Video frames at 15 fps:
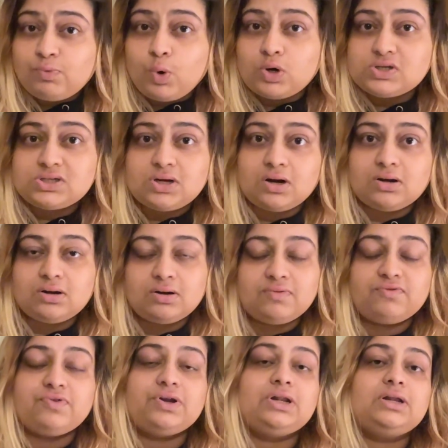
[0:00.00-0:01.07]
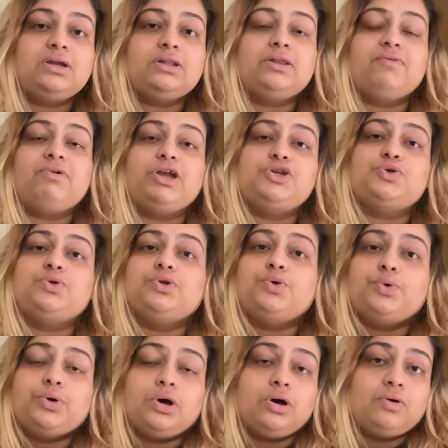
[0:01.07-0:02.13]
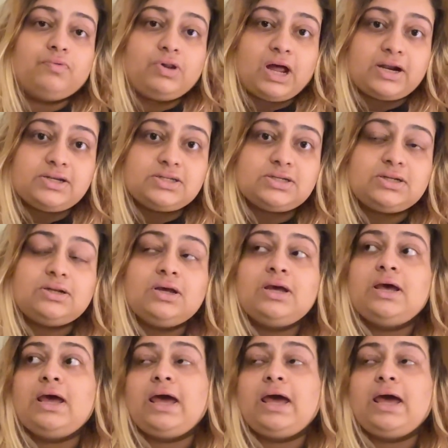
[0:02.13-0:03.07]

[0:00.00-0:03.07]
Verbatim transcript: War started in Finland, they went to London,